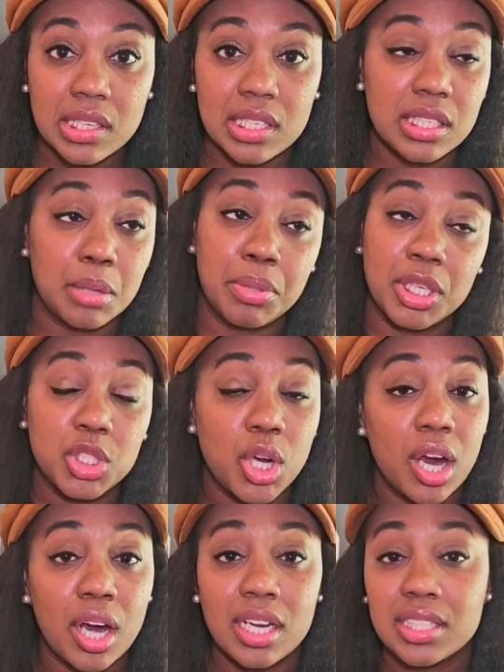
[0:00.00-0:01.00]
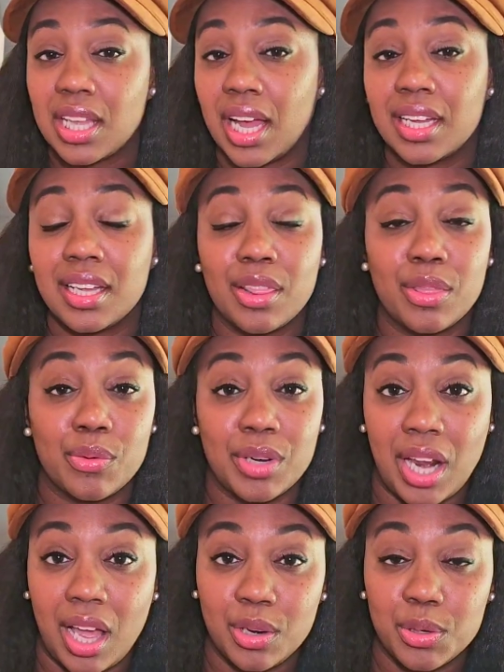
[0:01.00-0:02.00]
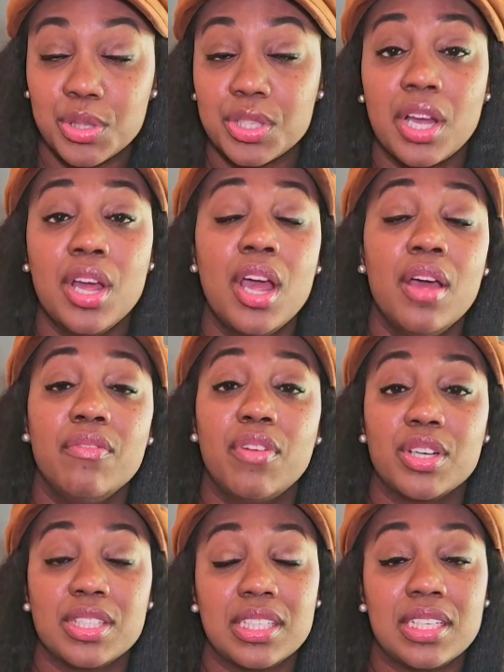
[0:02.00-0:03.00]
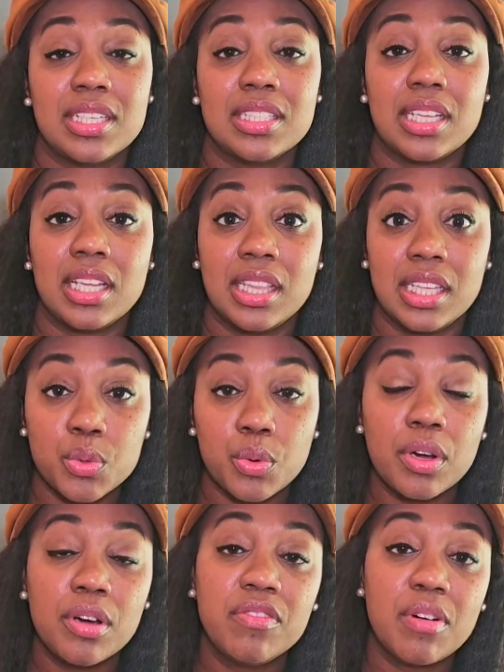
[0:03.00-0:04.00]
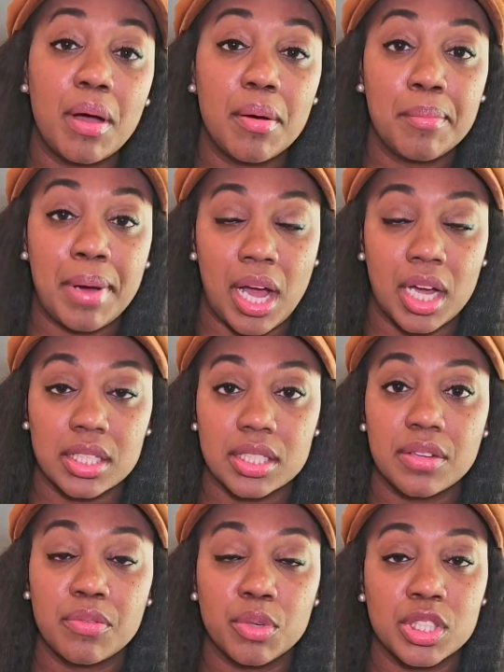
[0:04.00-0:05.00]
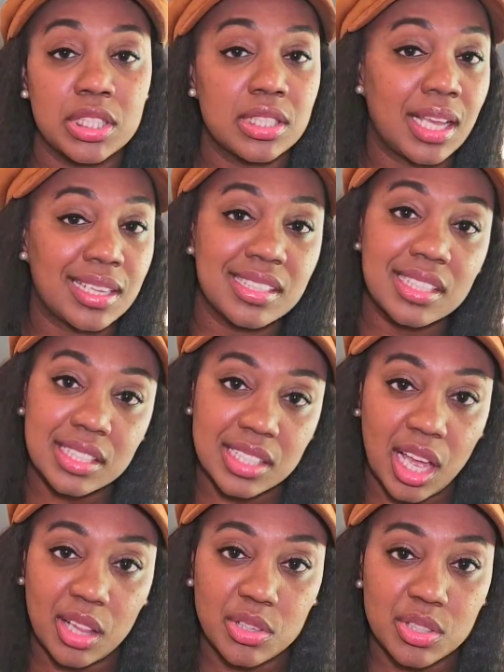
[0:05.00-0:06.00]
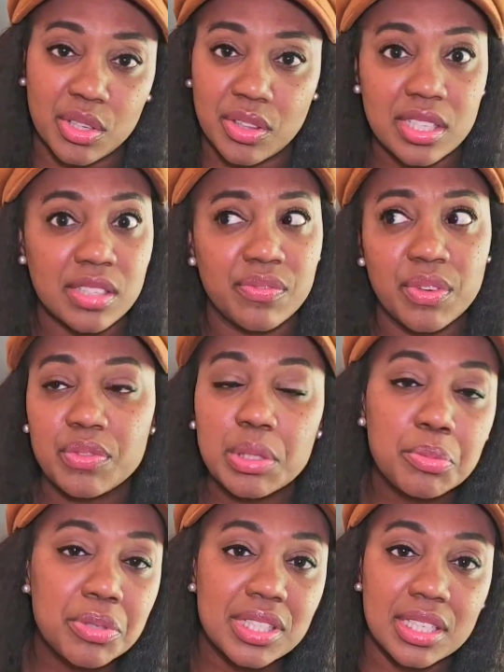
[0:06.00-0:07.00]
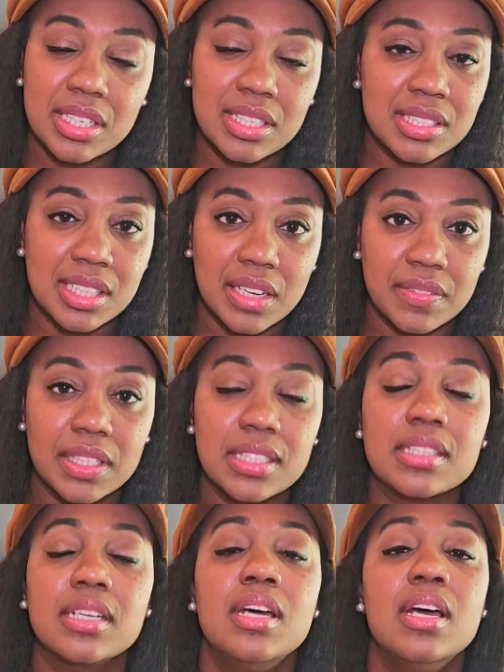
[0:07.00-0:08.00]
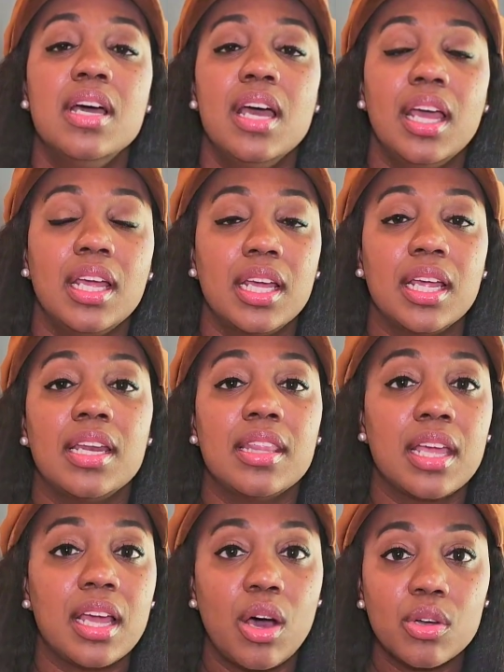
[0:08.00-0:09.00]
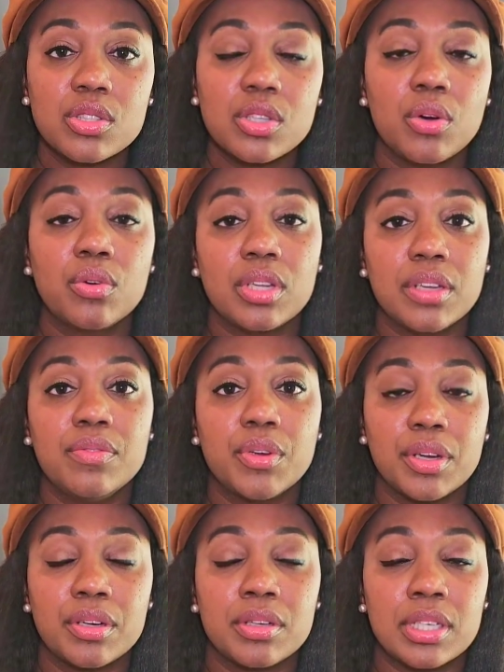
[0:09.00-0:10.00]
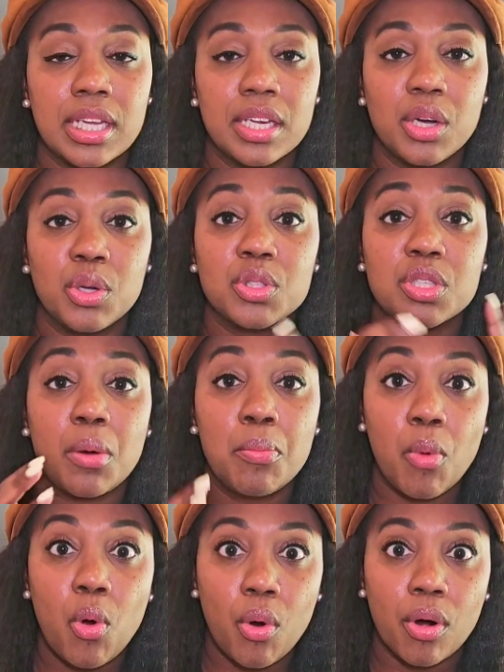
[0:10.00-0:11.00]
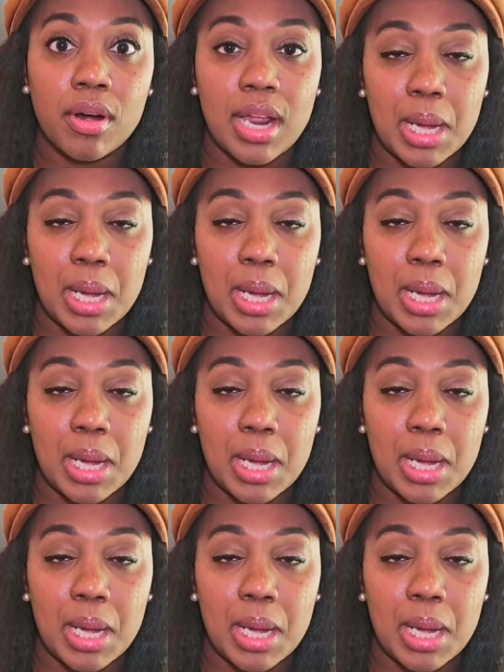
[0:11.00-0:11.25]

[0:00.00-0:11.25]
because a big jar is like $3 versus the 12 box, which is like $6. So that's a 50% in savings. And they also give your kiddos more